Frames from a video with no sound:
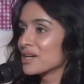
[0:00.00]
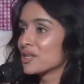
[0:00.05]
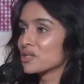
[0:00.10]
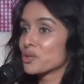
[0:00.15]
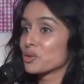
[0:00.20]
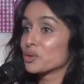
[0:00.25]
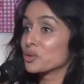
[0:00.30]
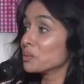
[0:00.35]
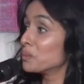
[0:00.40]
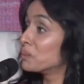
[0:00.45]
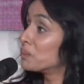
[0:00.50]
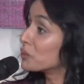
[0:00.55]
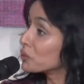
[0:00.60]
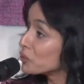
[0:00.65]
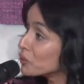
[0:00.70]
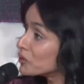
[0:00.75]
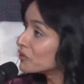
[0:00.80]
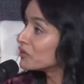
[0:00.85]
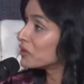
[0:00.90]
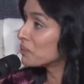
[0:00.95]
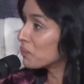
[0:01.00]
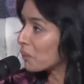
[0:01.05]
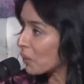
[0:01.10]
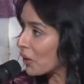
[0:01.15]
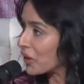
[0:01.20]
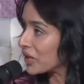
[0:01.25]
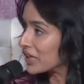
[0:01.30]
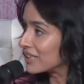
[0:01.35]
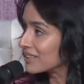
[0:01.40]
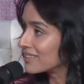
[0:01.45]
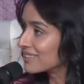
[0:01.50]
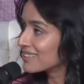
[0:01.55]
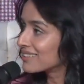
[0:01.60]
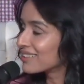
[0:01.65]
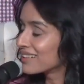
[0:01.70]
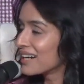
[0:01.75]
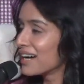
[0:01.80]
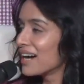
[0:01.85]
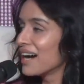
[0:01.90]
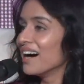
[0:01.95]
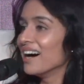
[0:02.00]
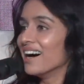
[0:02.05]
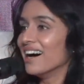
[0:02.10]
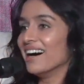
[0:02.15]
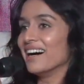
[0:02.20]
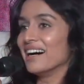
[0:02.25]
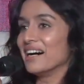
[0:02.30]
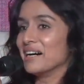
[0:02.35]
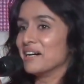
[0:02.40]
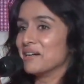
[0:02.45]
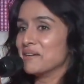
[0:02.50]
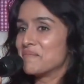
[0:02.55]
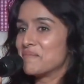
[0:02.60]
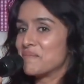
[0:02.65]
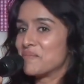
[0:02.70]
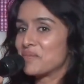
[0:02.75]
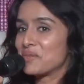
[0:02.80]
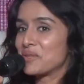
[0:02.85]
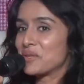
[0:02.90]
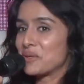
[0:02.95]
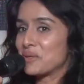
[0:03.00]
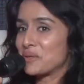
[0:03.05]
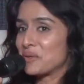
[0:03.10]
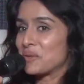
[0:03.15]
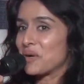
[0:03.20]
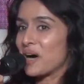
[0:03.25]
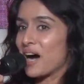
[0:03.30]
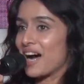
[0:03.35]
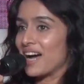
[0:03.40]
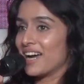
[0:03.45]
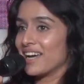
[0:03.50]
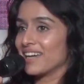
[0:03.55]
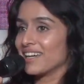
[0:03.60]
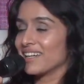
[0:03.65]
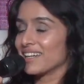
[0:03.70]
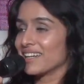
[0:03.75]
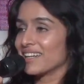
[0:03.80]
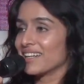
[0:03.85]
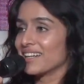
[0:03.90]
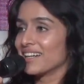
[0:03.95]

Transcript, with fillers: so to prove a point uh, you know i